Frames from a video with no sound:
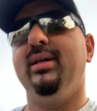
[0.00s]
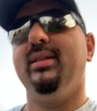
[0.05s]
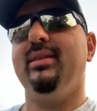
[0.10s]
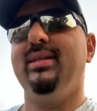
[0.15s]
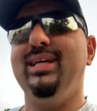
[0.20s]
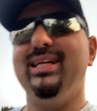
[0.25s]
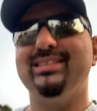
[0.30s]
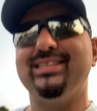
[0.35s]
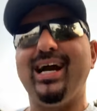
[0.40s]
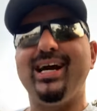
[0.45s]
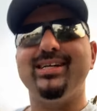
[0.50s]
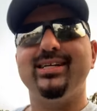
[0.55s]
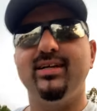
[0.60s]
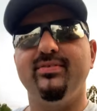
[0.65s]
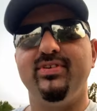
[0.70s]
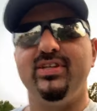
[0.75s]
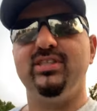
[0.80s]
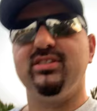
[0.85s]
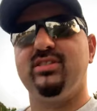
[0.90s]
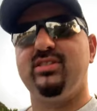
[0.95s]
the
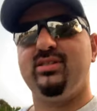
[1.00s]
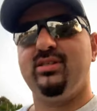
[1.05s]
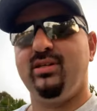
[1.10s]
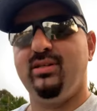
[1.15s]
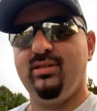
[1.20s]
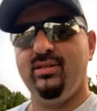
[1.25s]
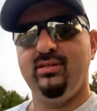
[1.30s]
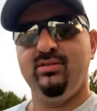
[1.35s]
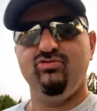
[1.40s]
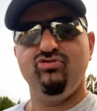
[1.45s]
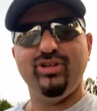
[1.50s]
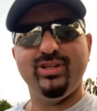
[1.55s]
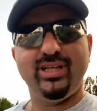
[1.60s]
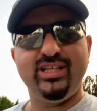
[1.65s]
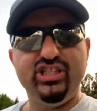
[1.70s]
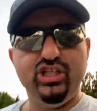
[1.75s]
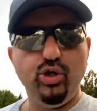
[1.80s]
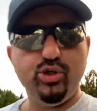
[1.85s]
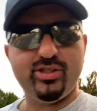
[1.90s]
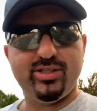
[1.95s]
executive is really
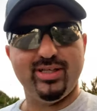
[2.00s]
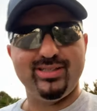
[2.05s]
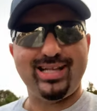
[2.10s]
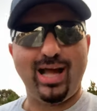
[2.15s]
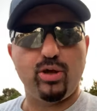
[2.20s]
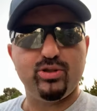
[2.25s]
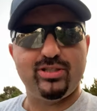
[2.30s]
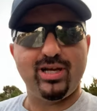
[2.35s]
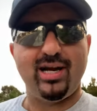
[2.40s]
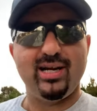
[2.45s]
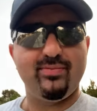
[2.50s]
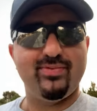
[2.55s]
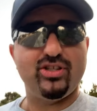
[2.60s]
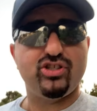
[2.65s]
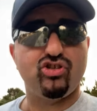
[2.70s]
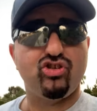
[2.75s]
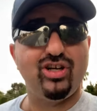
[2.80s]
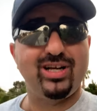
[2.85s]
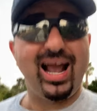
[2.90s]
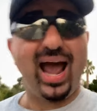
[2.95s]
useless outside of his
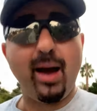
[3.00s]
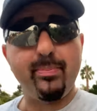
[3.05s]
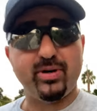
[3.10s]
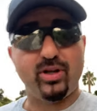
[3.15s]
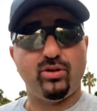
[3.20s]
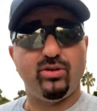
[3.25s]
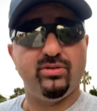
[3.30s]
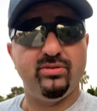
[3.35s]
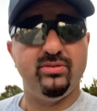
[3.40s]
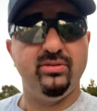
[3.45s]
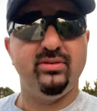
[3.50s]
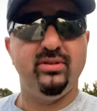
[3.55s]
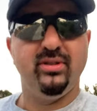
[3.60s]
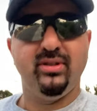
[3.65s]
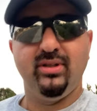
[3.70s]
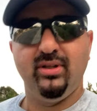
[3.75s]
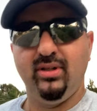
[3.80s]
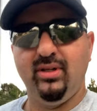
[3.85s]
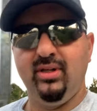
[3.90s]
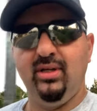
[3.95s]
or her capital.
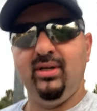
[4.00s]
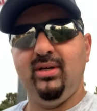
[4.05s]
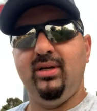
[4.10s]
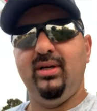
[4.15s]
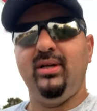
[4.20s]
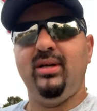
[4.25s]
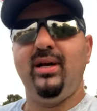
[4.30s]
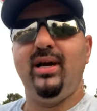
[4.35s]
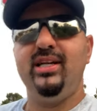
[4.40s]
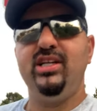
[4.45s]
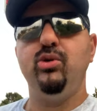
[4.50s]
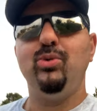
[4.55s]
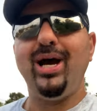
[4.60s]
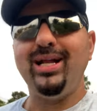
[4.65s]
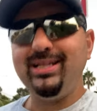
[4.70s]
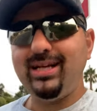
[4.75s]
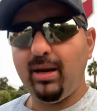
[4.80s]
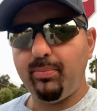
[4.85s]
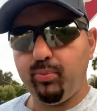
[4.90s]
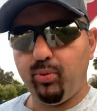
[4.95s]
And you
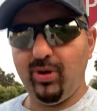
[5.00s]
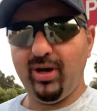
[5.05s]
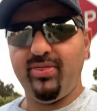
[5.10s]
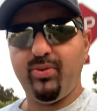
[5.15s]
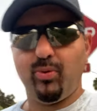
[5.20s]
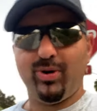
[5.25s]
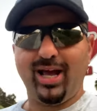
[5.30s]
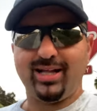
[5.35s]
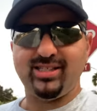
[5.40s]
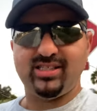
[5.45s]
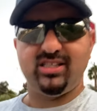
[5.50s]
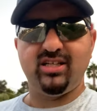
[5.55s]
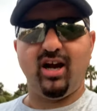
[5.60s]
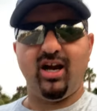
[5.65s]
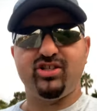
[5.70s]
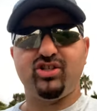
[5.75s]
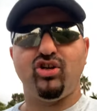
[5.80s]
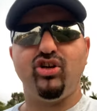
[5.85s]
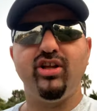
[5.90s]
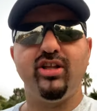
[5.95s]
end up with what I
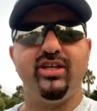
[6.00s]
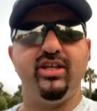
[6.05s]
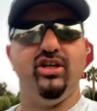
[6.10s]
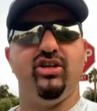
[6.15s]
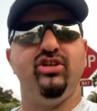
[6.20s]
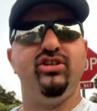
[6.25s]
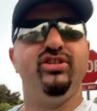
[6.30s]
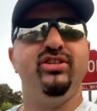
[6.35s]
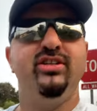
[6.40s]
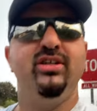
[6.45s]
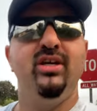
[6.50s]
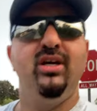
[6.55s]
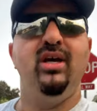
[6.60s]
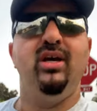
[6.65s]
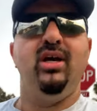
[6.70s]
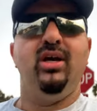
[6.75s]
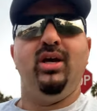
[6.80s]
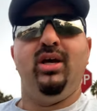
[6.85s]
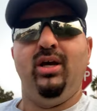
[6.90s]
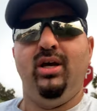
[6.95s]
discussed earlier,
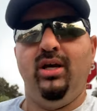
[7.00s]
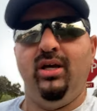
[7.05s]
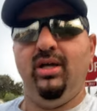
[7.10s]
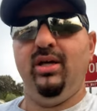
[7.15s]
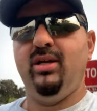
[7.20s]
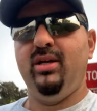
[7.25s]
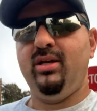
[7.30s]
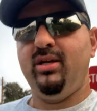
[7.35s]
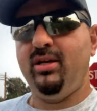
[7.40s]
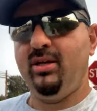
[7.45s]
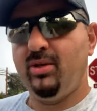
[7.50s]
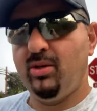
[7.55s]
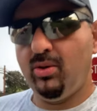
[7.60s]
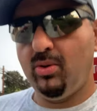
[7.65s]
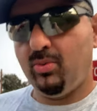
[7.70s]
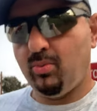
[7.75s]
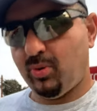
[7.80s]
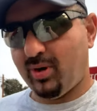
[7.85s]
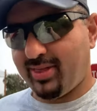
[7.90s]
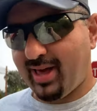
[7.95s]

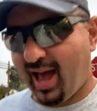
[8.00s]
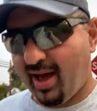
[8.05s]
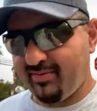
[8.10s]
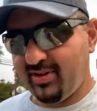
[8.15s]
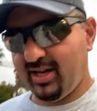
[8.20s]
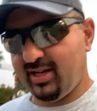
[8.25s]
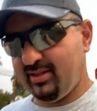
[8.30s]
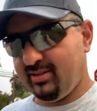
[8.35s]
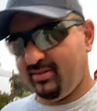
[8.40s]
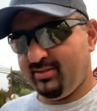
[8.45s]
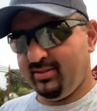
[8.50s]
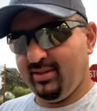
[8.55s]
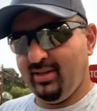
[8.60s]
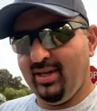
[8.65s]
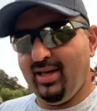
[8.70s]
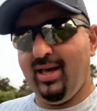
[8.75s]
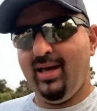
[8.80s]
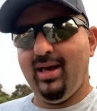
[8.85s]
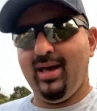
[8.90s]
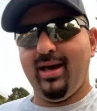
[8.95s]
with having
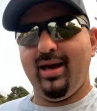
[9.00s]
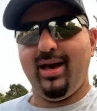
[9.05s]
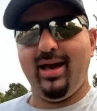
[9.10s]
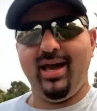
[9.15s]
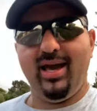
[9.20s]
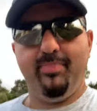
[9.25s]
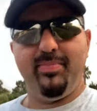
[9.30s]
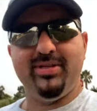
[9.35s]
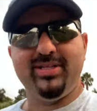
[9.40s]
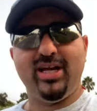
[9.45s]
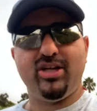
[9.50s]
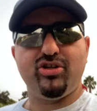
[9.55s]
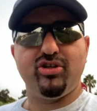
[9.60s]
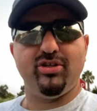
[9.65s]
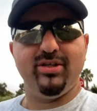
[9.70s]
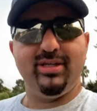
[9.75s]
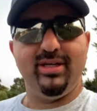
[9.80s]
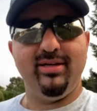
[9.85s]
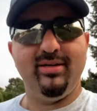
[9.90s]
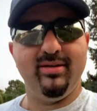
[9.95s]
a potential